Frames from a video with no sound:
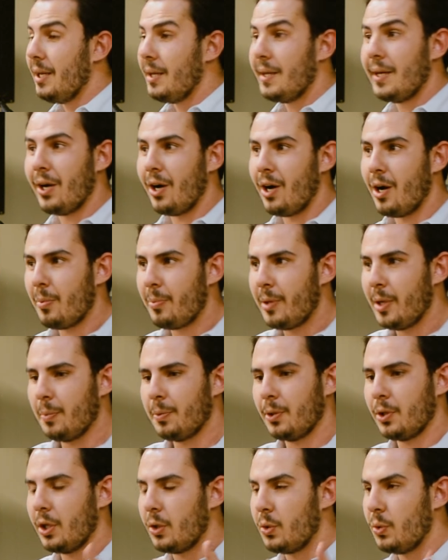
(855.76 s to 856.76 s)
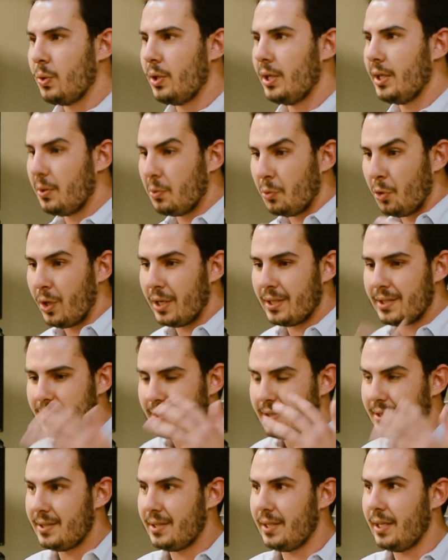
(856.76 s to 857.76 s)
there are people that really want to
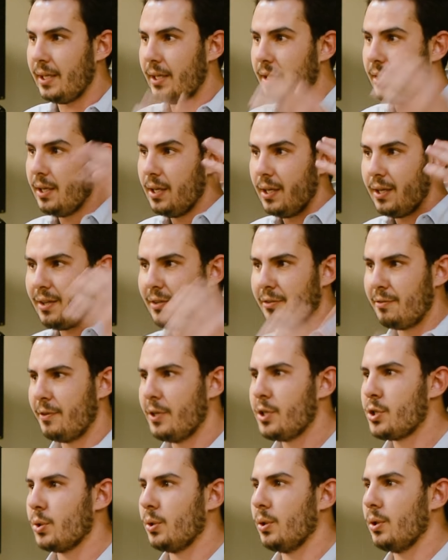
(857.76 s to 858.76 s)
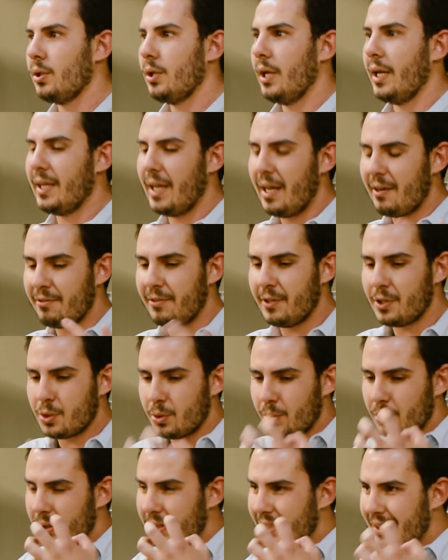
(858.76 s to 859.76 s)
see the visual, and that
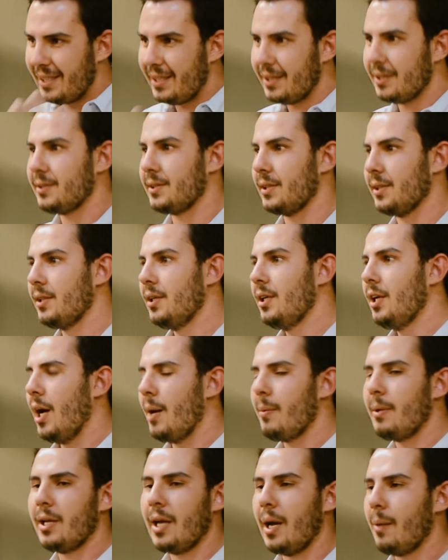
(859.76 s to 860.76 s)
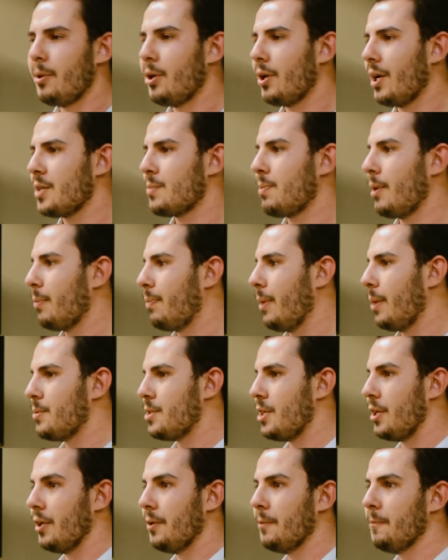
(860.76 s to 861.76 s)
visual kills it. I mean, how many of you guys play
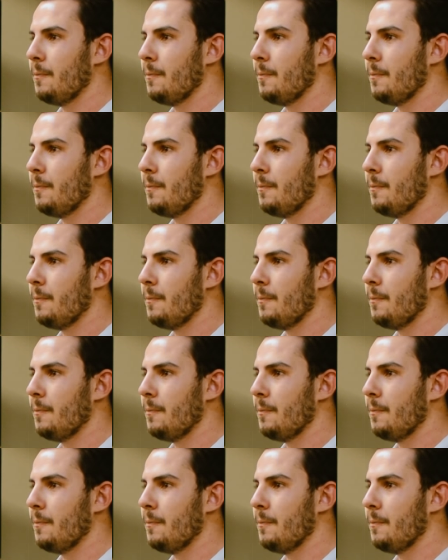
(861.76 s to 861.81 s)
PUBG?